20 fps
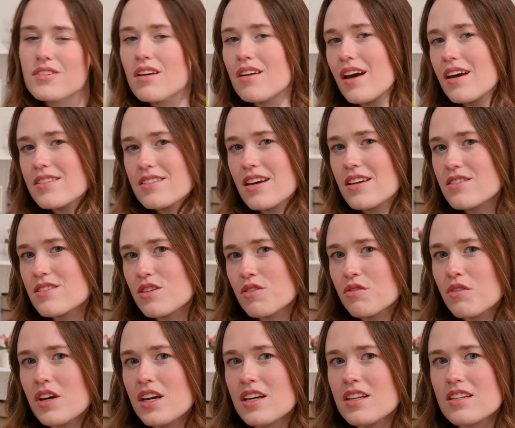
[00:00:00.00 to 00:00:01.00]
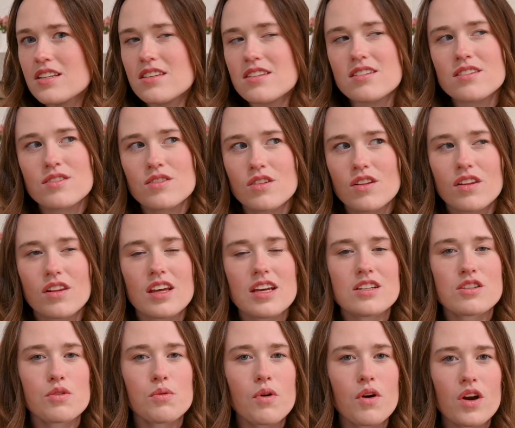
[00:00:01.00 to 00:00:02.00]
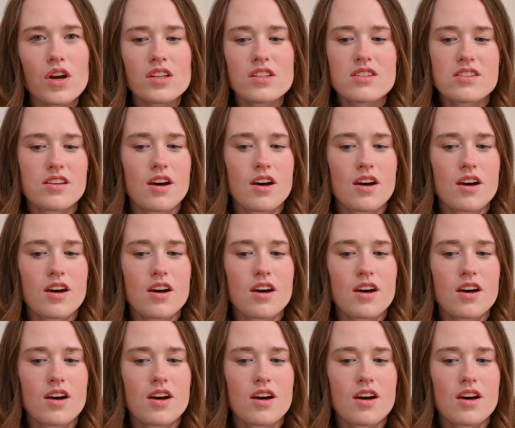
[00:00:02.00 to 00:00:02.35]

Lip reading: that I tend to read and lean towards.